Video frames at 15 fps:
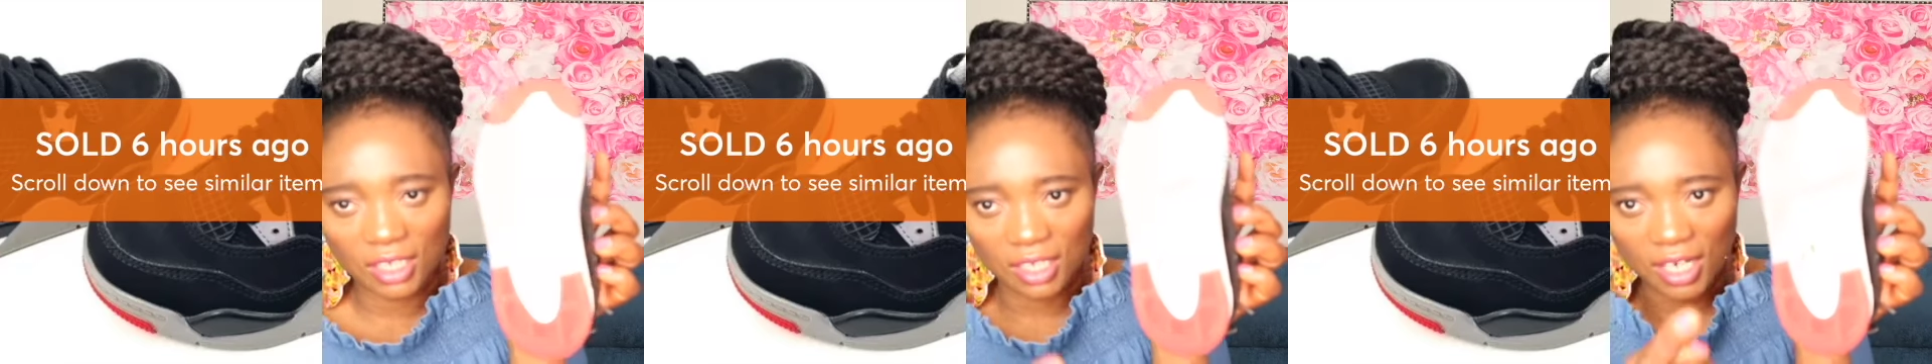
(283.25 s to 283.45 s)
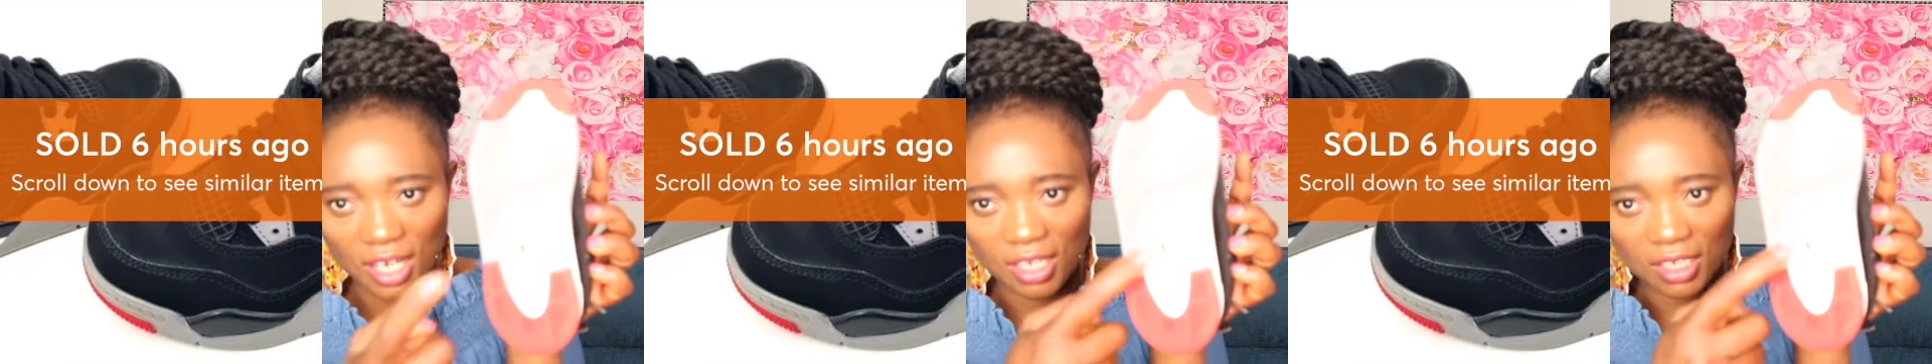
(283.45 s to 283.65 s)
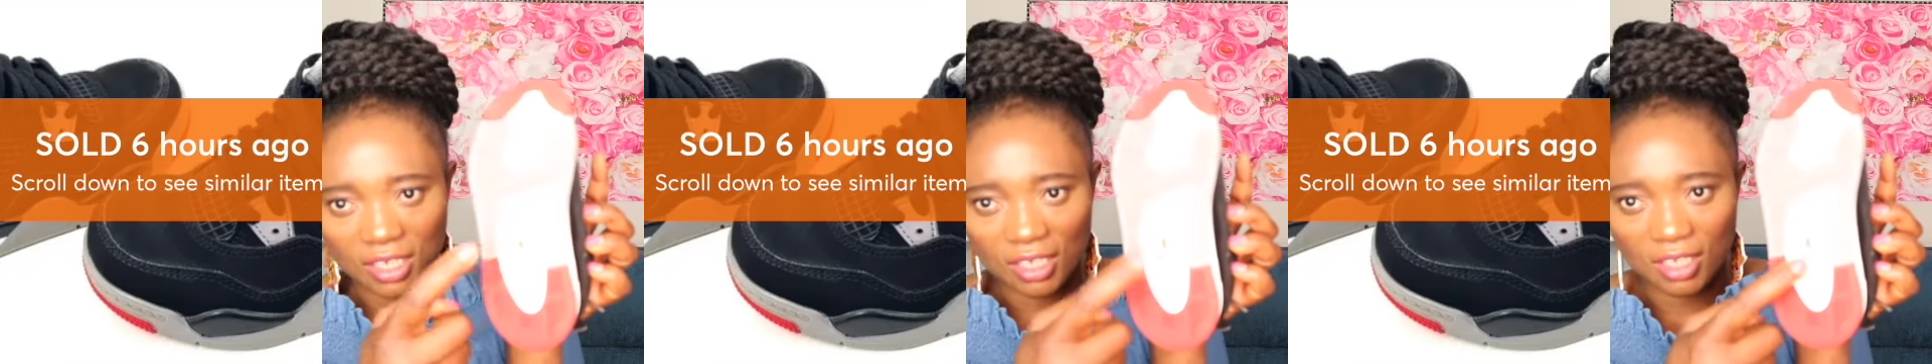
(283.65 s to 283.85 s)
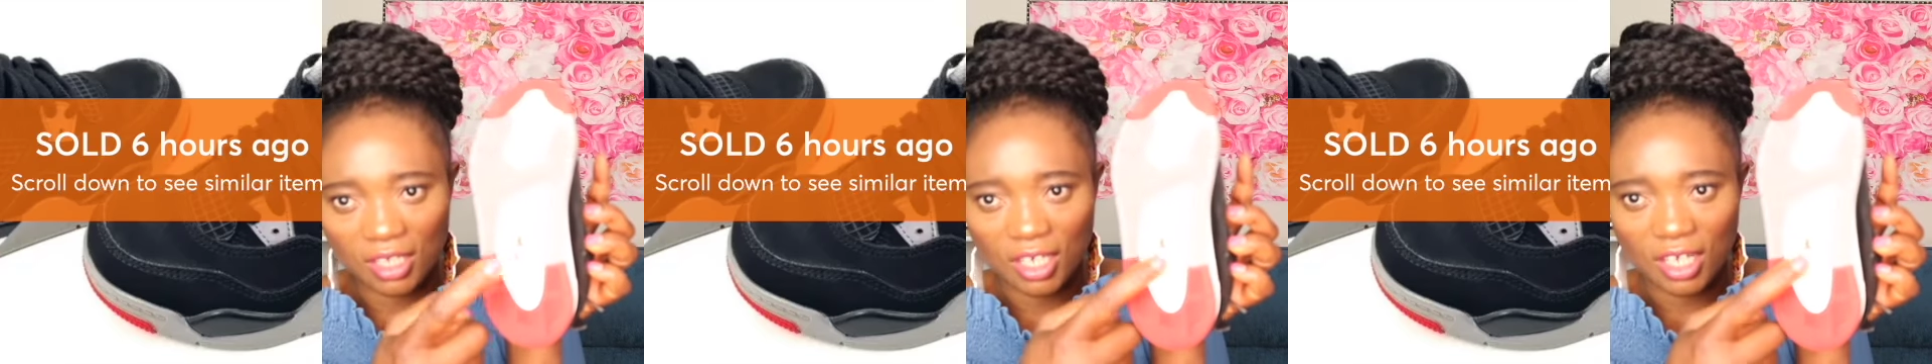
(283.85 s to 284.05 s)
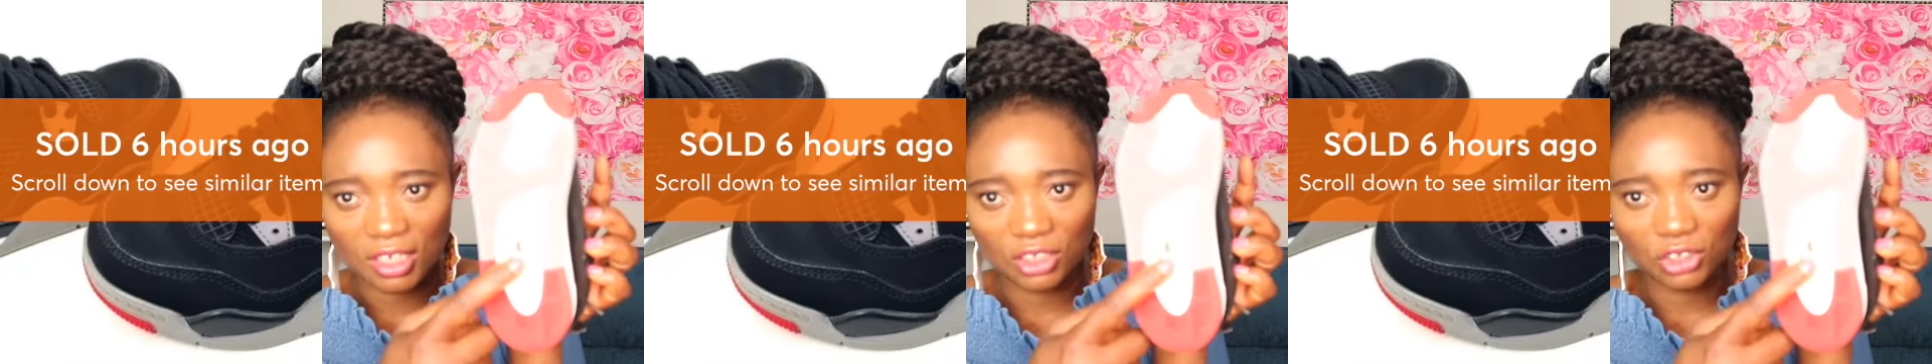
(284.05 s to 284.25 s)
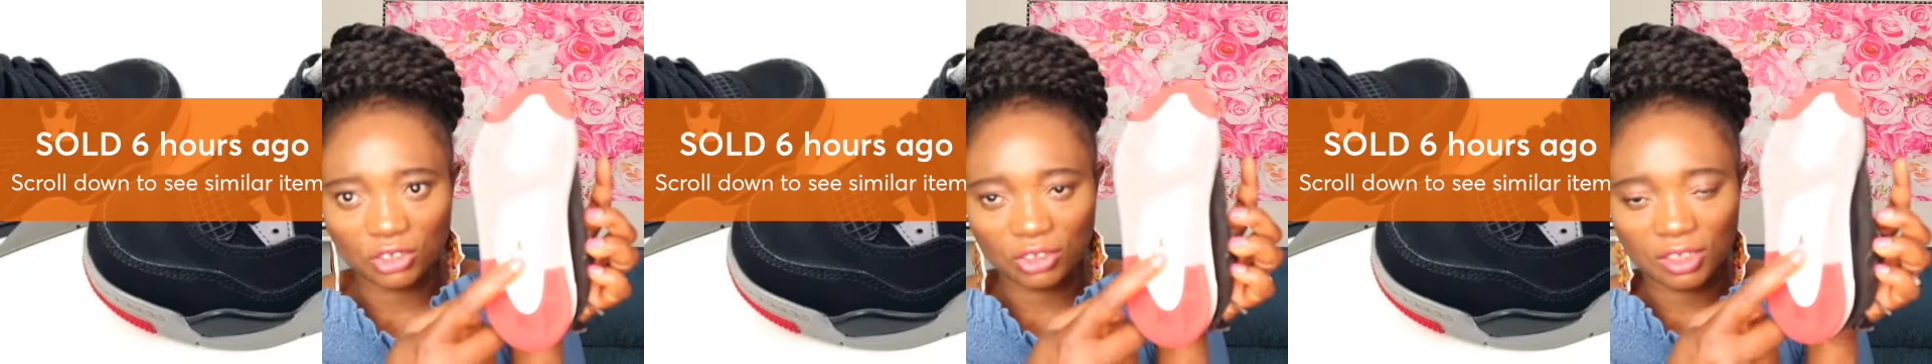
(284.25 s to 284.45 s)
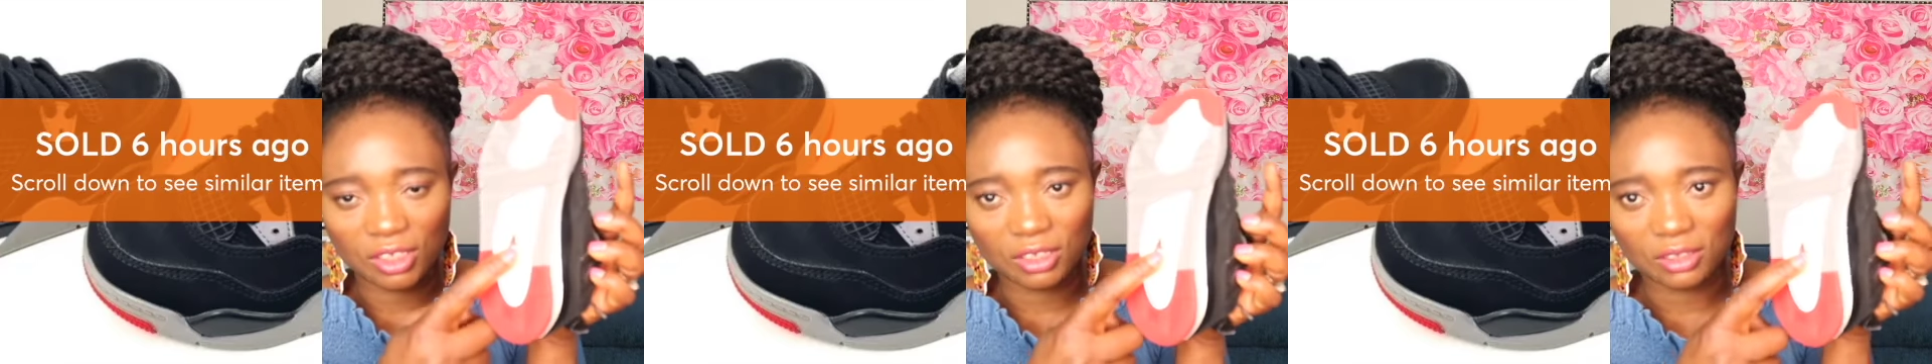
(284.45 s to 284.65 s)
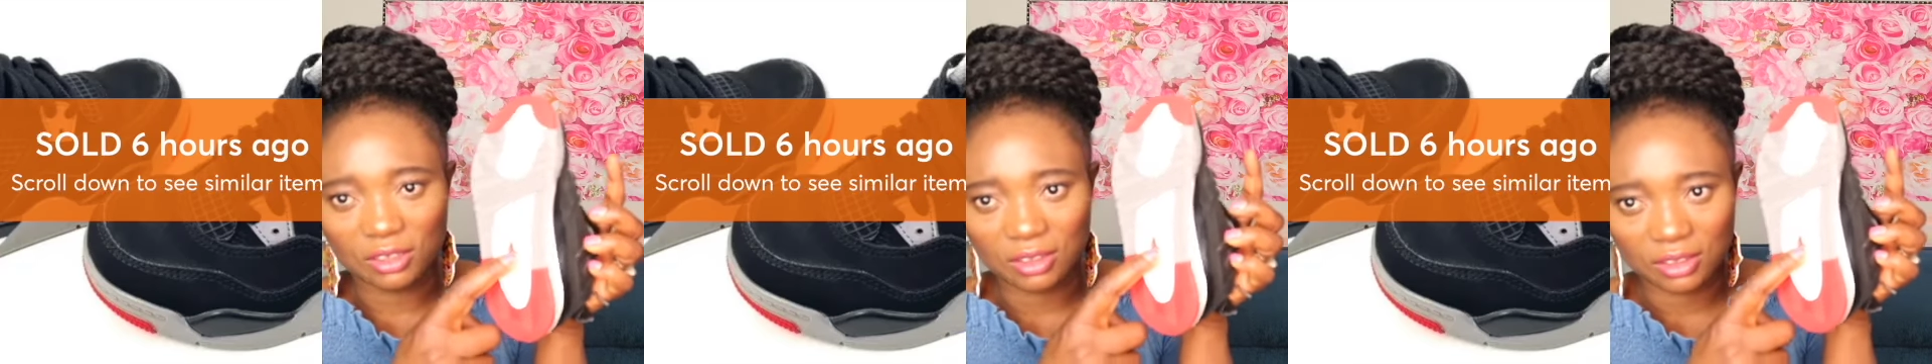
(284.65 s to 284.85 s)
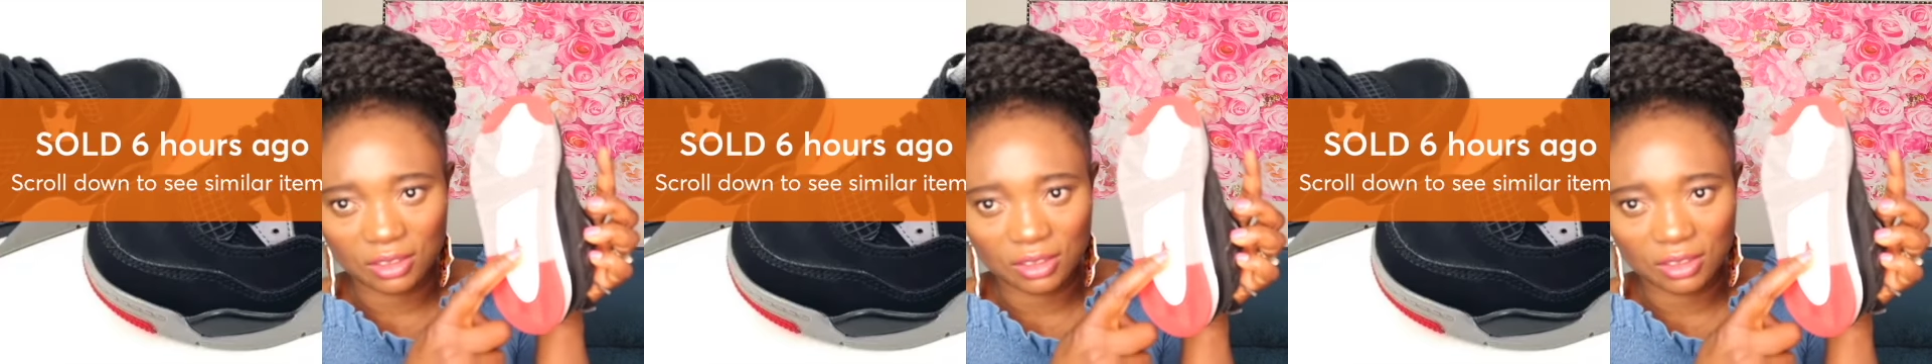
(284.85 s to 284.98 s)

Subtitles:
Nike Air Jordan.